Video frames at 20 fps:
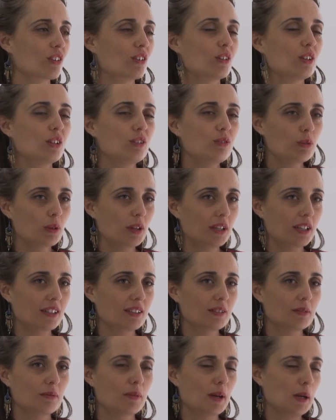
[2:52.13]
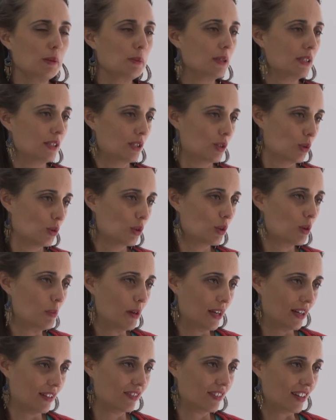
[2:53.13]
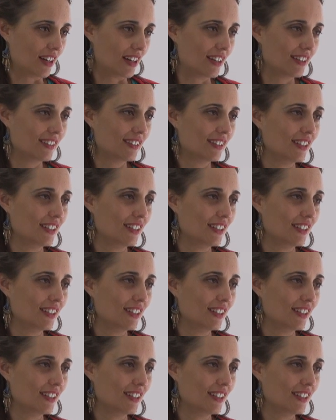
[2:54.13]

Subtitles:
if we can maybe talk about that.